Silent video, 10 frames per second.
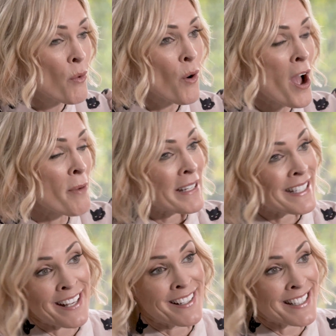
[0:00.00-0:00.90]
Well, how about
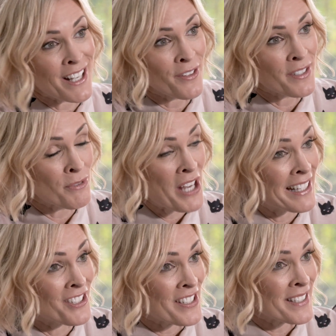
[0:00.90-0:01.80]
setting yourself some
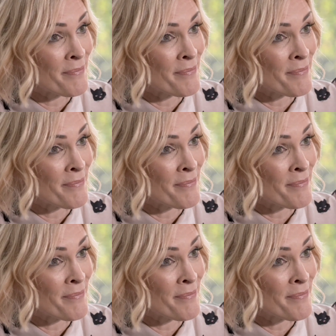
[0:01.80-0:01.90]
challenges?